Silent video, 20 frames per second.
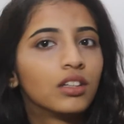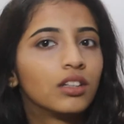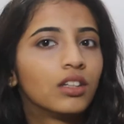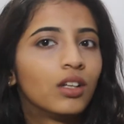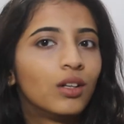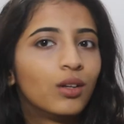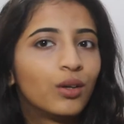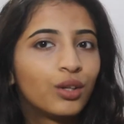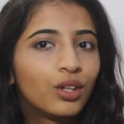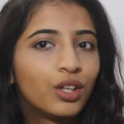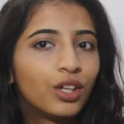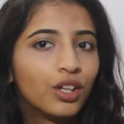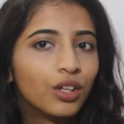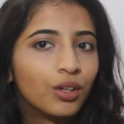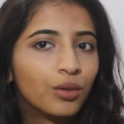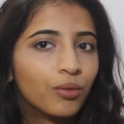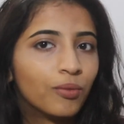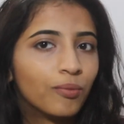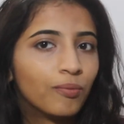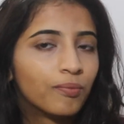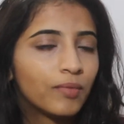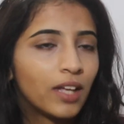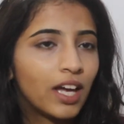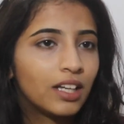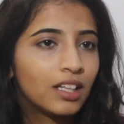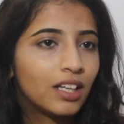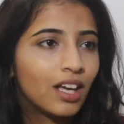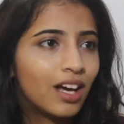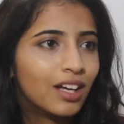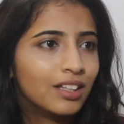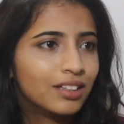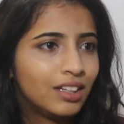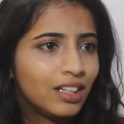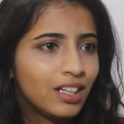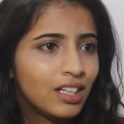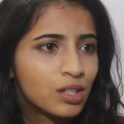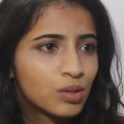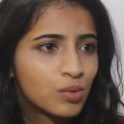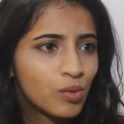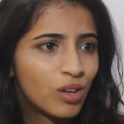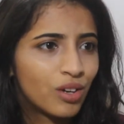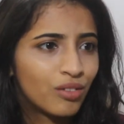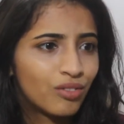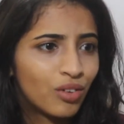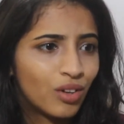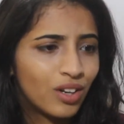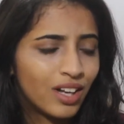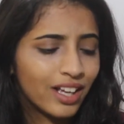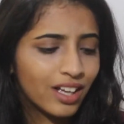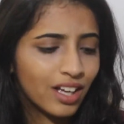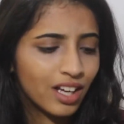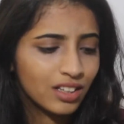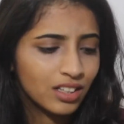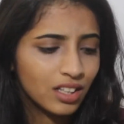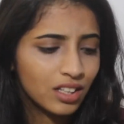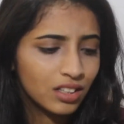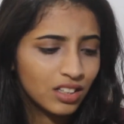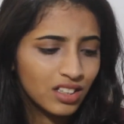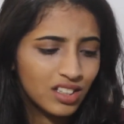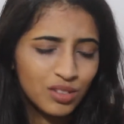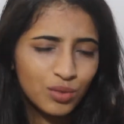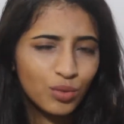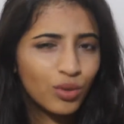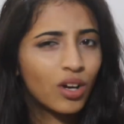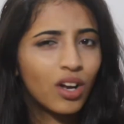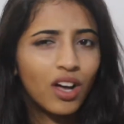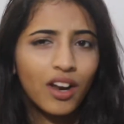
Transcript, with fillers: they look cute and yeah these were for like I think these were